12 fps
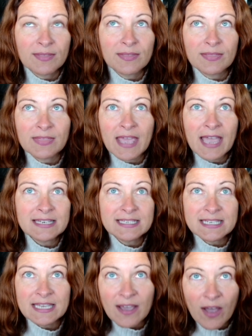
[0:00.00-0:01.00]
the
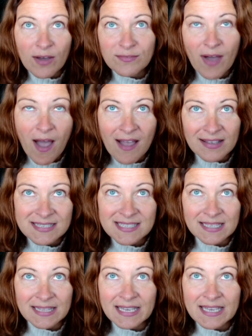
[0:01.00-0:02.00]
idea of
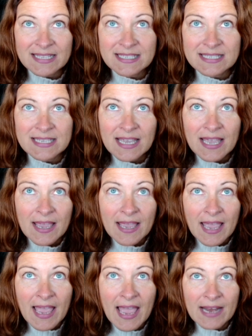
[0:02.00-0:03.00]
oxalates,
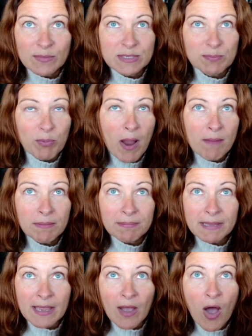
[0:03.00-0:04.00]
and it was
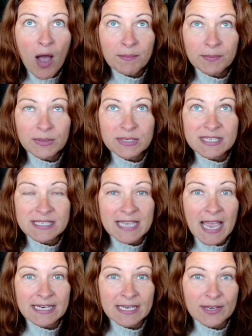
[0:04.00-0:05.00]
probably almost
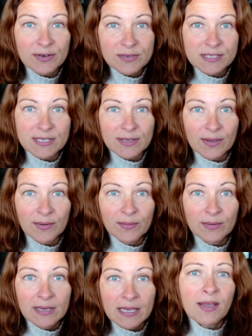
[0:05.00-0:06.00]
10 years
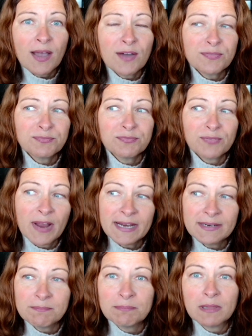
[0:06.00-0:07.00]
ago. A
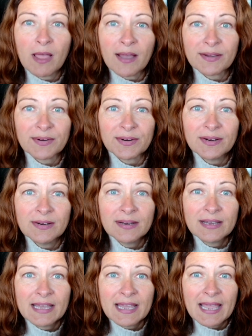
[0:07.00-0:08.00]
friend blogger
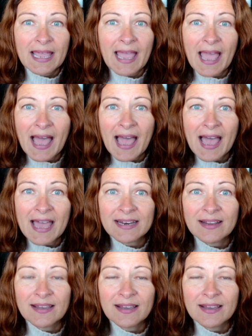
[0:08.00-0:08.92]
had